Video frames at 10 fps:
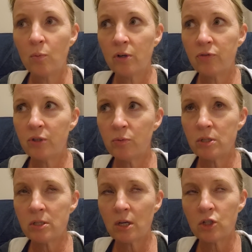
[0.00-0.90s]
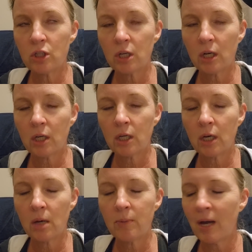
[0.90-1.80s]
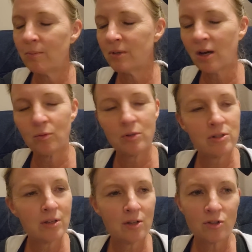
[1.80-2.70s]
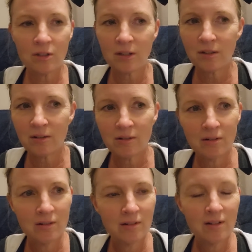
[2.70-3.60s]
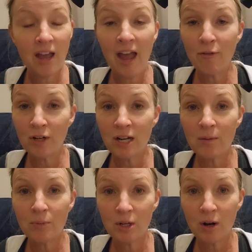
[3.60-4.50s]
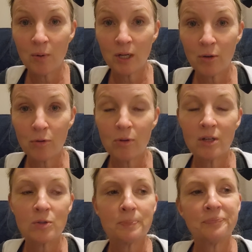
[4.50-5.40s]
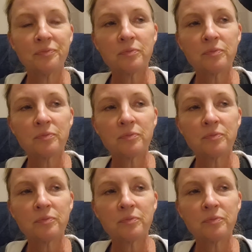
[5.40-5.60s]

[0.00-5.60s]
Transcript: Well, if you'd reschedule it, I could come. I'm not rescheduling it. Every damn year I would go through this.